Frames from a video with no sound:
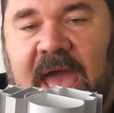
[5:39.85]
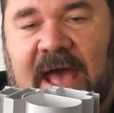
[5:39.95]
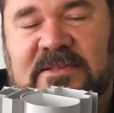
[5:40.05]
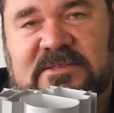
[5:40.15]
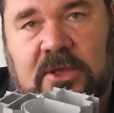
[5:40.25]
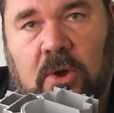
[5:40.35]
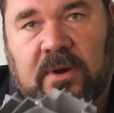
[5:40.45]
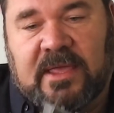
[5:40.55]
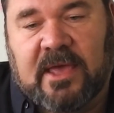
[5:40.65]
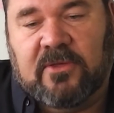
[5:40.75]
As they go
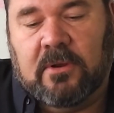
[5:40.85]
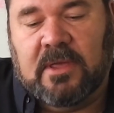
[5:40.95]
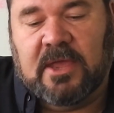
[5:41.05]
together,